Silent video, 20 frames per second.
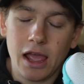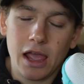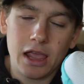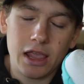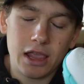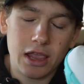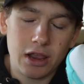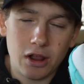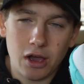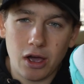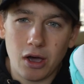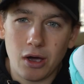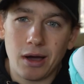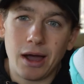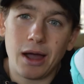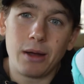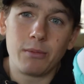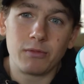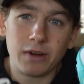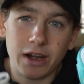you know,
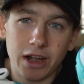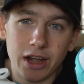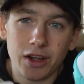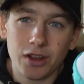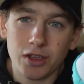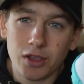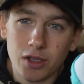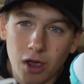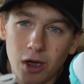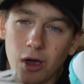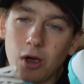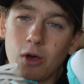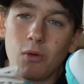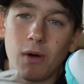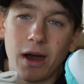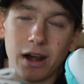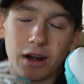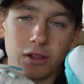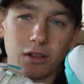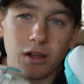I'm ready to go,
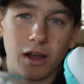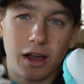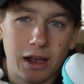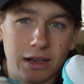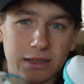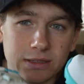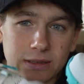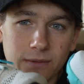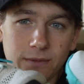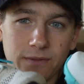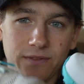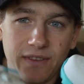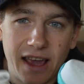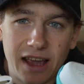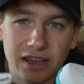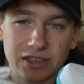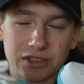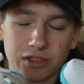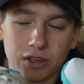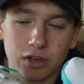want to log some
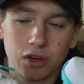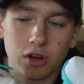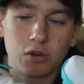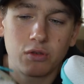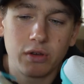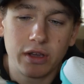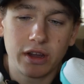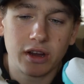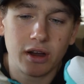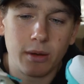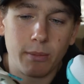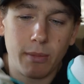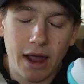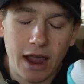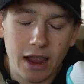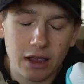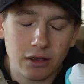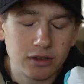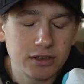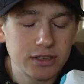faster, quicker
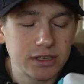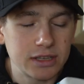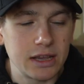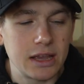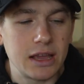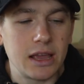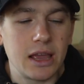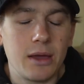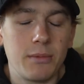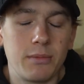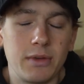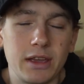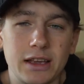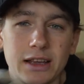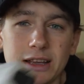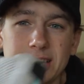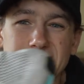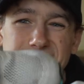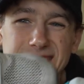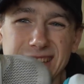miles,
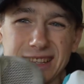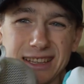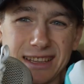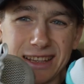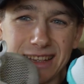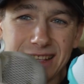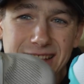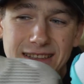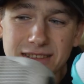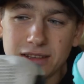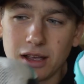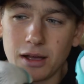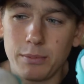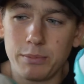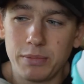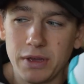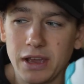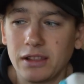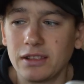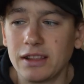because this is a
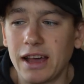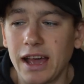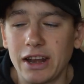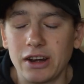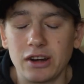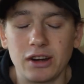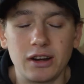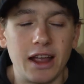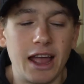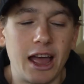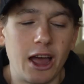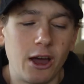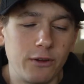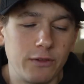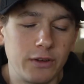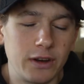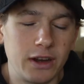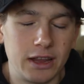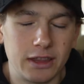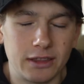bit lighter.
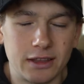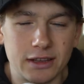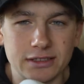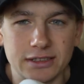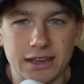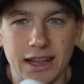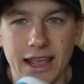However, it doesn't